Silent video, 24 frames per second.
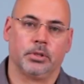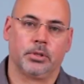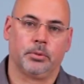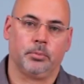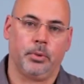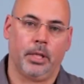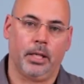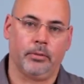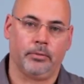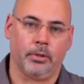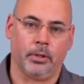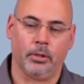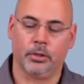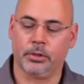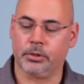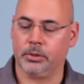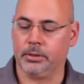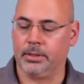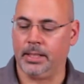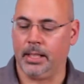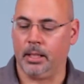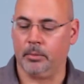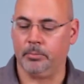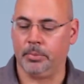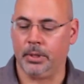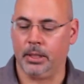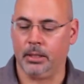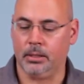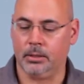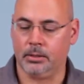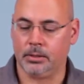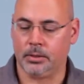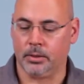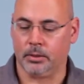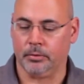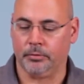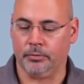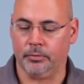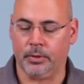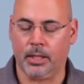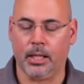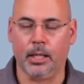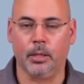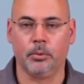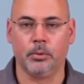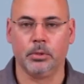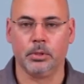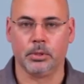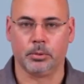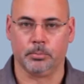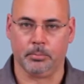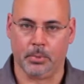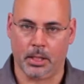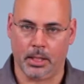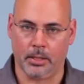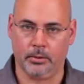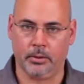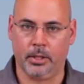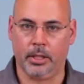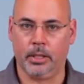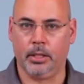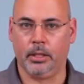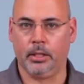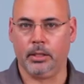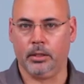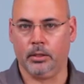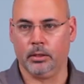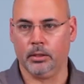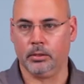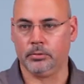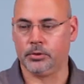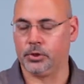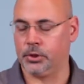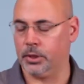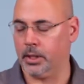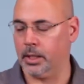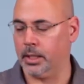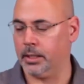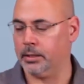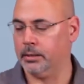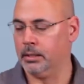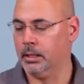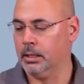We have inertial dampening, so the flywheel is moderating your shot,